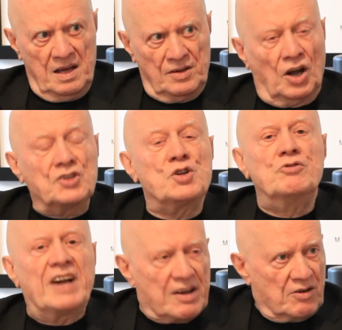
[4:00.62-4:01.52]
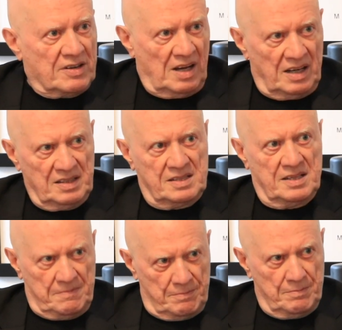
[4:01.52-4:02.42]
not to recognize
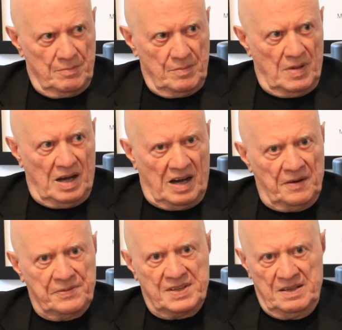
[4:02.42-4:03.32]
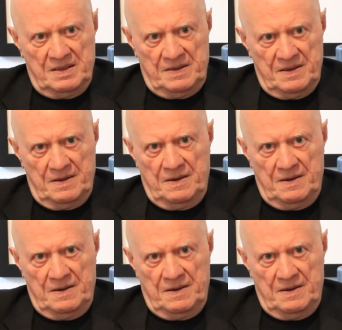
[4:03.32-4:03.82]
him after